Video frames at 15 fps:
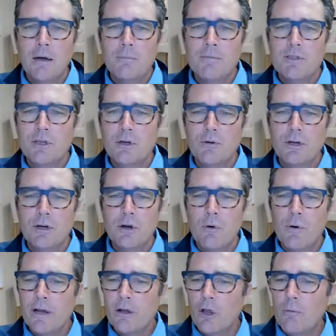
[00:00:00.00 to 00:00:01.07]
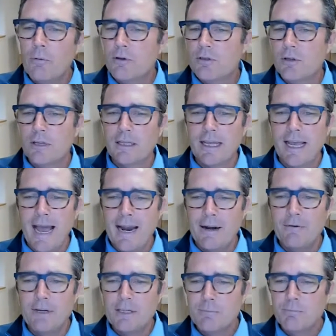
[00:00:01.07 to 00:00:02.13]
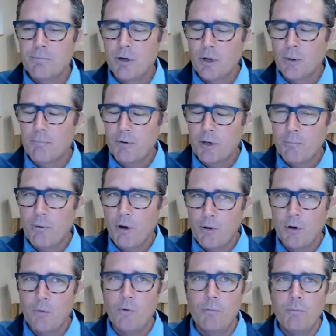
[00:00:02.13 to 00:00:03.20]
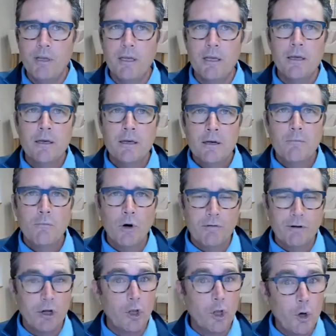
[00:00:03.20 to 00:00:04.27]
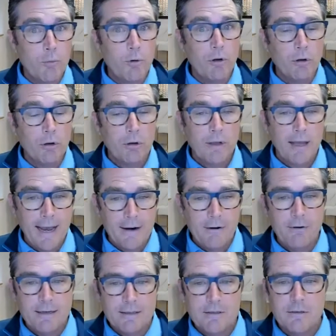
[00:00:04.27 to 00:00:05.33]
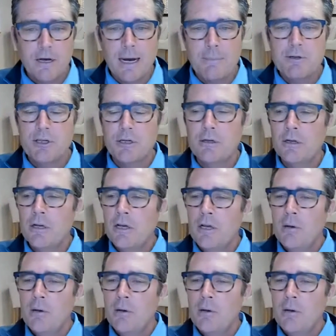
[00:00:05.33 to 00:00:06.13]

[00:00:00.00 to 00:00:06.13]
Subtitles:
So they're going global so that the address component will be more of a global address option.